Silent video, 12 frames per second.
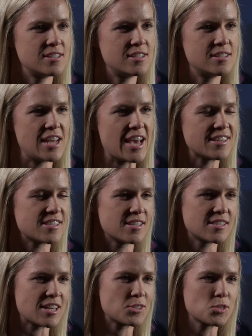
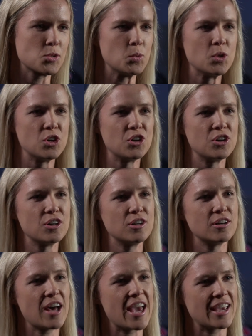dances at
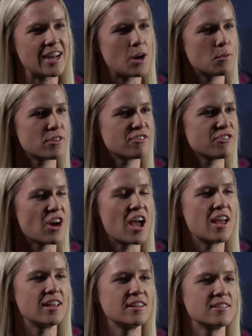school, hanging out with
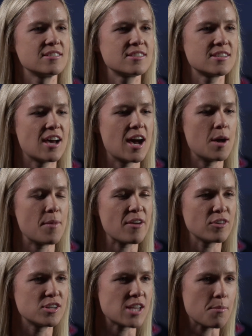friends.
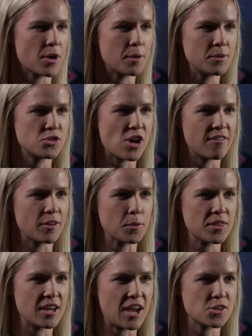Every summer I'd be traveling
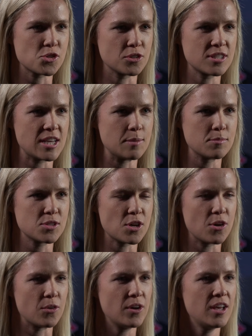with the national team, so